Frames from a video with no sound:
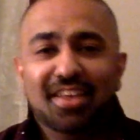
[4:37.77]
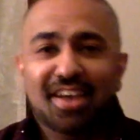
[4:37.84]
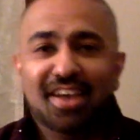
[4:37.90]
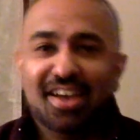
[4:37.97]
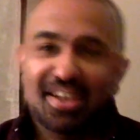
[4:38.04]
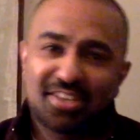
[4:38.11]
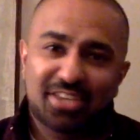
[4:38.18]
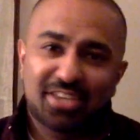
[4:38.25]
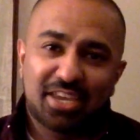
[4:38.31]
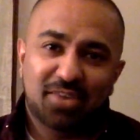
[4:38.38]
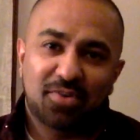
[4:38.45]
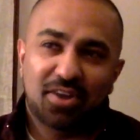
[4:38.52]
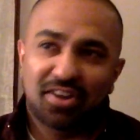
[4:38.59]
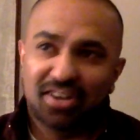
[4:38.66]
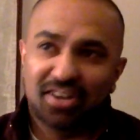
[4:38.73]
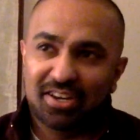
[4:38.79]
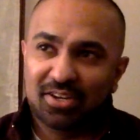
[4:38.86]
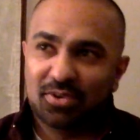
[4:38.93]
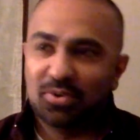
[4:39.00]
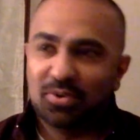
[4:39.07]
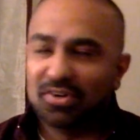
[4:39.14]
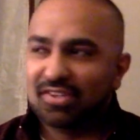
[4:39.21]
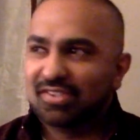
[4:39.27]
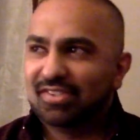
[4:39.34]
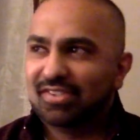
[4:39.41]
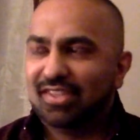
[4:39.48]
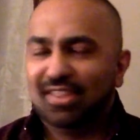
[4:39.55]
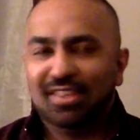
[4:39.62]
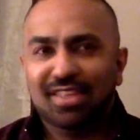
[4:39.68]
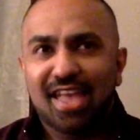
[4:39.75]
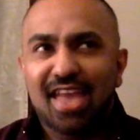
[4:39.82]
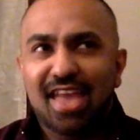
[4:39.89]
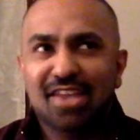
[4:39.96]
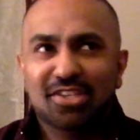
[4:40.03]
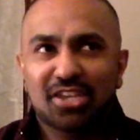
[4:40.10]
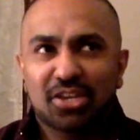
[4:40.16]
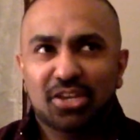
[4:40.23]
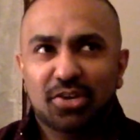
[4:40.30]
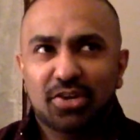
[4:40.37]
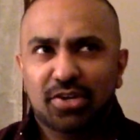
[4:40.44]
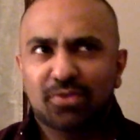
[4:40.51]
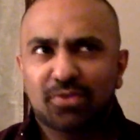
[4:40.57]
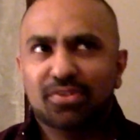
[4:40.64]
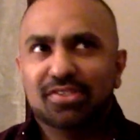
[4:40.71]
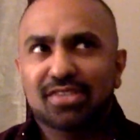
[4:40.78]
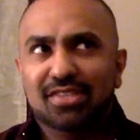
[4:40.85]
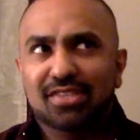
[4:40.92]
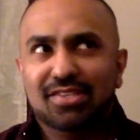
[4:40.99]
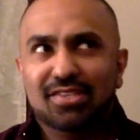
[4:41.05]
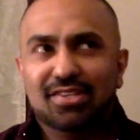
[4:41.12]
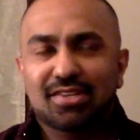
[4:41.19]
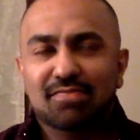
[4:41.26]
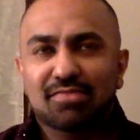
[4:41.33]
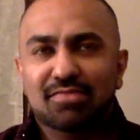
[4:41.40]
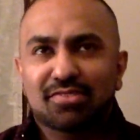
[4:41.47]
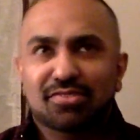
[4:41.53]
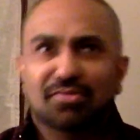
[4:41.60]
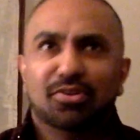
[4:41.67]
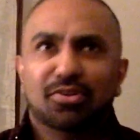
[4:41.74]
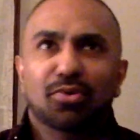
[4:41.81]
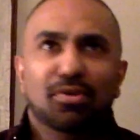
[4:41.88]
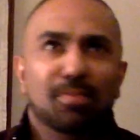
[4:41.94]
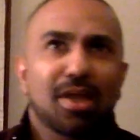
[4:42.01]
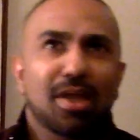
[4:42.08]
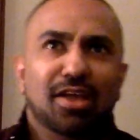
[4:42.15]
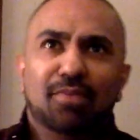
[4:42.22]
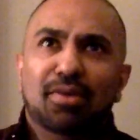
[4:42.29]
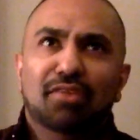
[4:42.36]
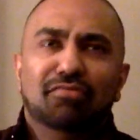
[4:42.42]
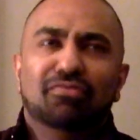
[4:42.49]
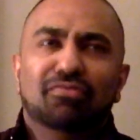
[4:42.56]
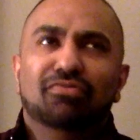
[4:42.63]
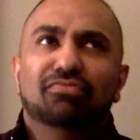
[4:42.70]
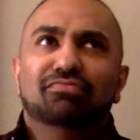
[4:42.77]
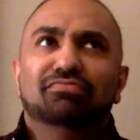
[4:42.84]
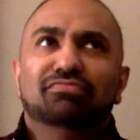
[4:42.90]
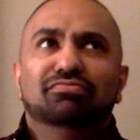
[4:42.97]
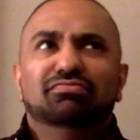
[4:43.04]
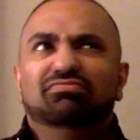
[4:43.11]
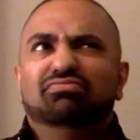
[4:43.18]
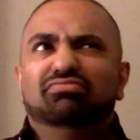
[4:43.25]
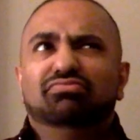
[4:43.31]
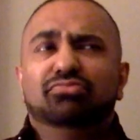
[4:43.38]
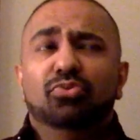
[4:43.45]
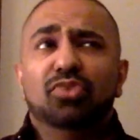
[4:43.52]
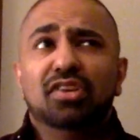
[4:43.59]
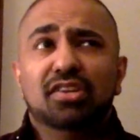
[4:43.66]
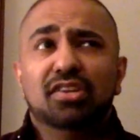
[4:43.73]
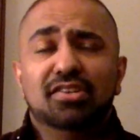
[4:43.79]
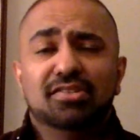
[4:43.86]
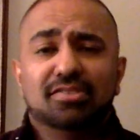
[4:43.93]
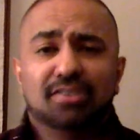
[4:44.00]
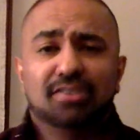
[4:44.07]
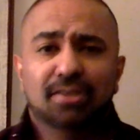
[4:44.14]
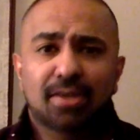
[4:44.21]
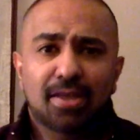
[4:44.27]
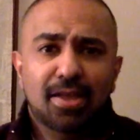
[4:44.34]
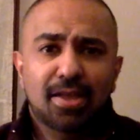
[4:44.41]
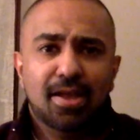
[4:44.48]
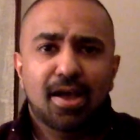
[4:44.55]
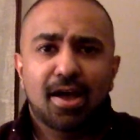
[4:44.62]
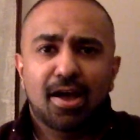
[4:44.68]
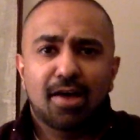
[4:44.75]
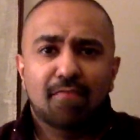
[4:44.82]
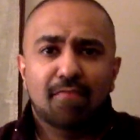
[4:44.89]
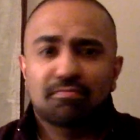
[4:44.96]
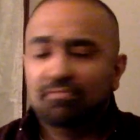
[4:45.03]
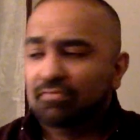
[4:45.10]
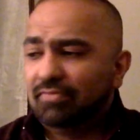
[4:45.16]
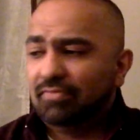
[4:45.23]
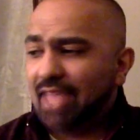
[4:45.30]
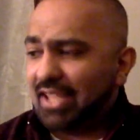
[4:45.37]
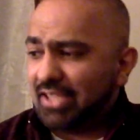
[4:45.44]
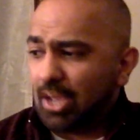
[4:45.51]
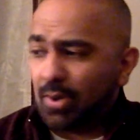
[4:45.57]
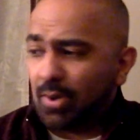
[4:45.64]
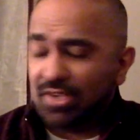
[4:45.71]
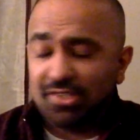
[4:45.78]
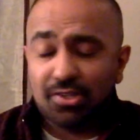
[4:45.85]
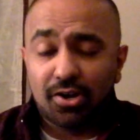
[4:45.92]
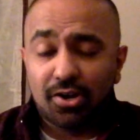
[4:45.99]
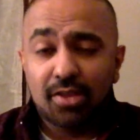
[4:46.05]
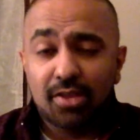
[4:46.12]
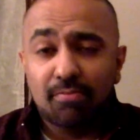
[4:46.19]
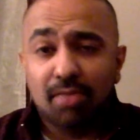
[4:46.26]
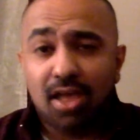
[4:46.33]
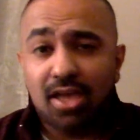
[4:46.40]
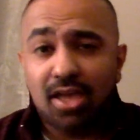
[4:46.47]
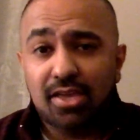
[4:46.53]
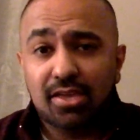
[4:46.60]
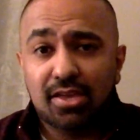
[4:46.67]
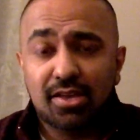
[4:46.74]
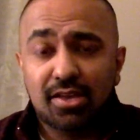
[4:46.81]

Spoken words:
jQuery course. I think they had a jQuery course at the time. This is going back about 4 years. That's how I started my